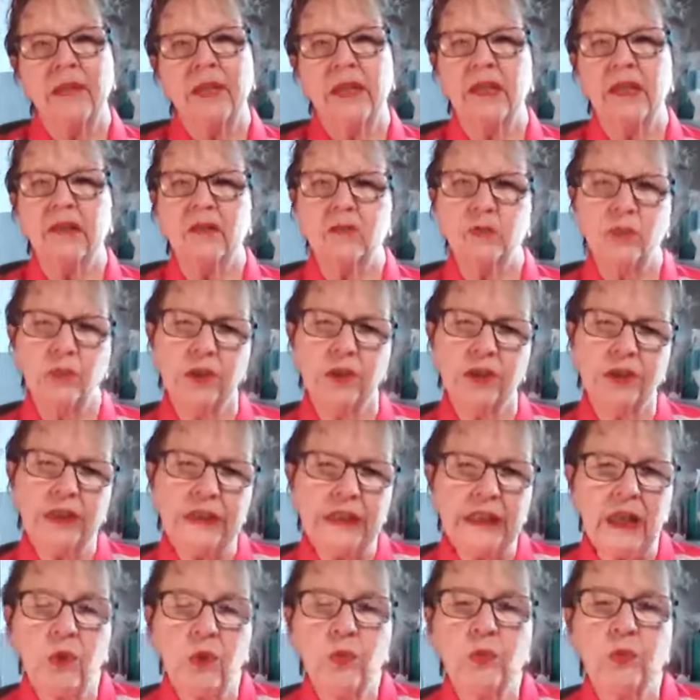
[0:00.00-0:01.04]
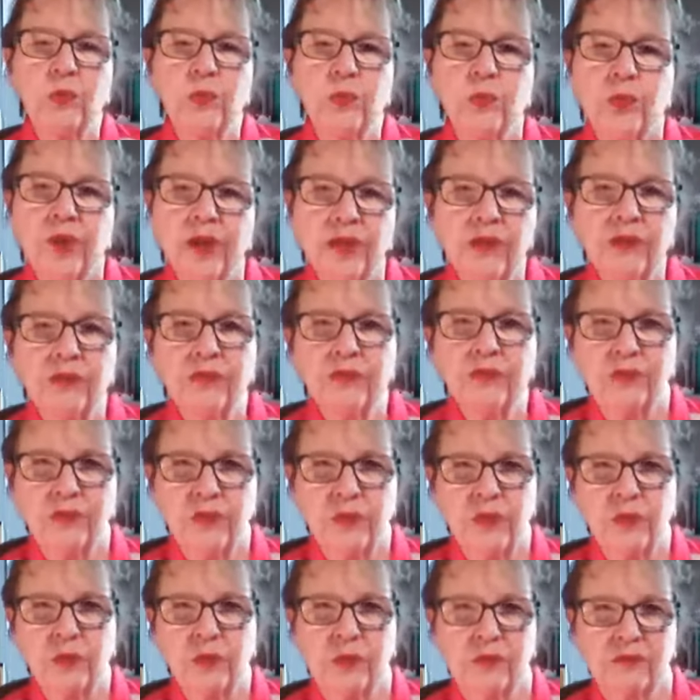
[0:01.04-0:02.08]
It's really a real
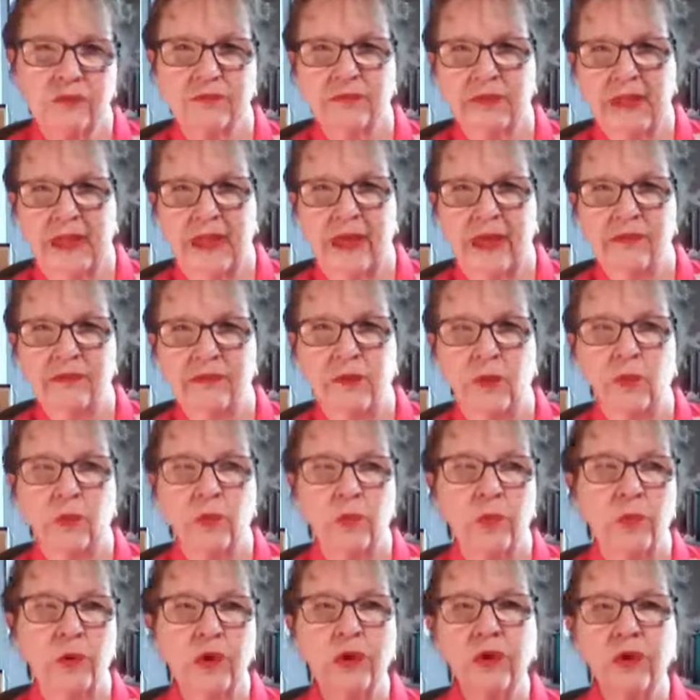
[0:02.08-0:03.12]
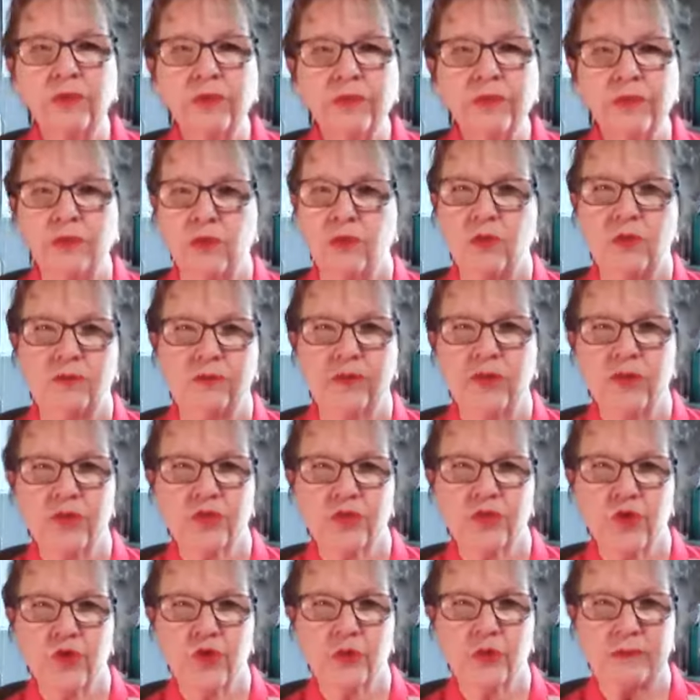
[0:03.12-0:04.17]
view of life, a real view of our
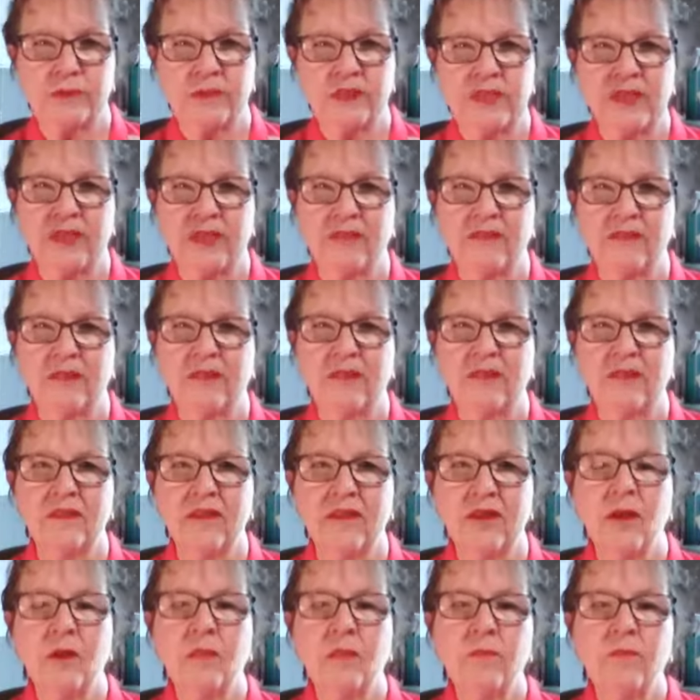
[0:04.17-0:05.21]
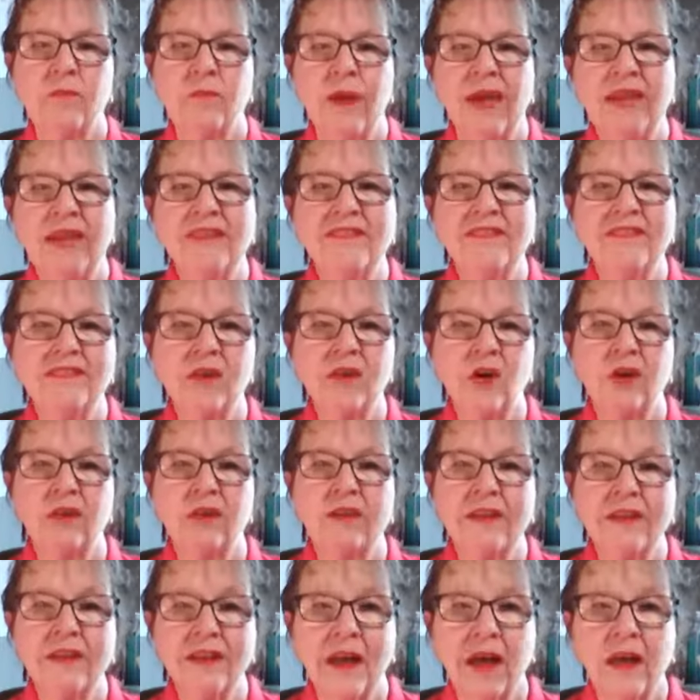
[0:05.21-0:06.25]
circumstances based
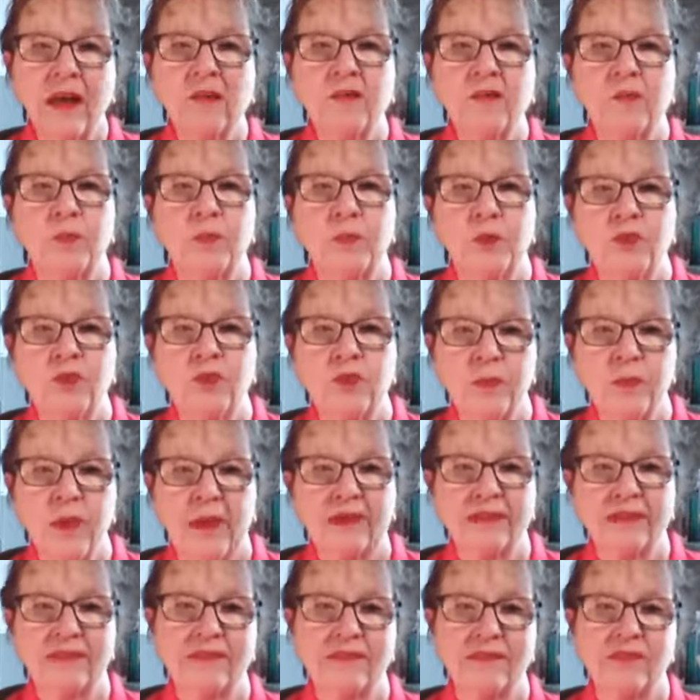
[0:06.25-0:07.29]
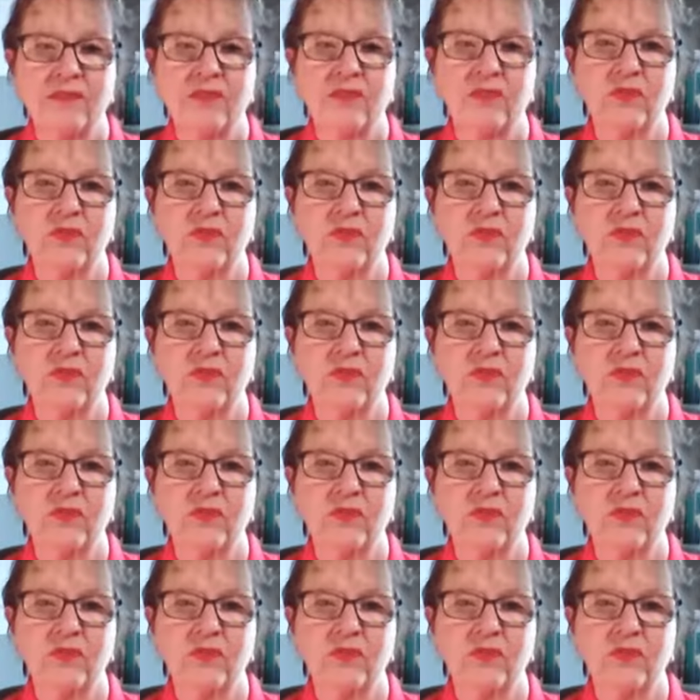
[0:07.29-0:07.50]
on God's perspective.